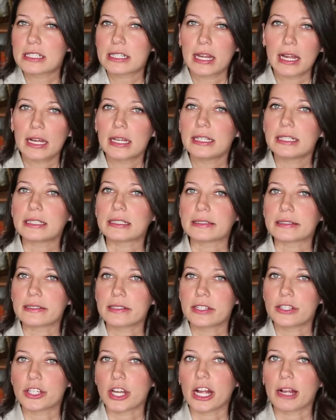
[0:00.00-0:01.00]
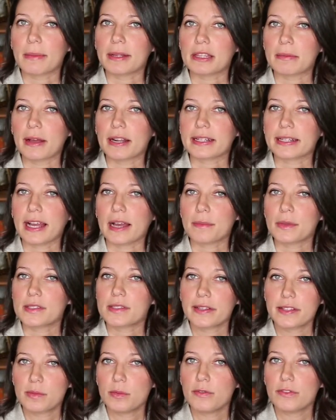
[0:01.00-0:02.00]
ton to talk about the body copy,
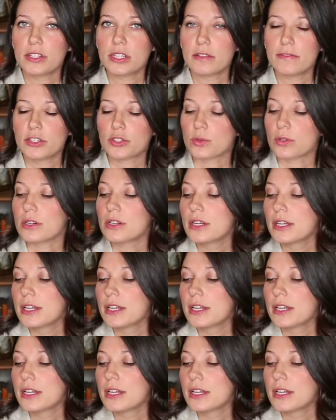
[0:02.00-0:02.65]
so let's move into the visual.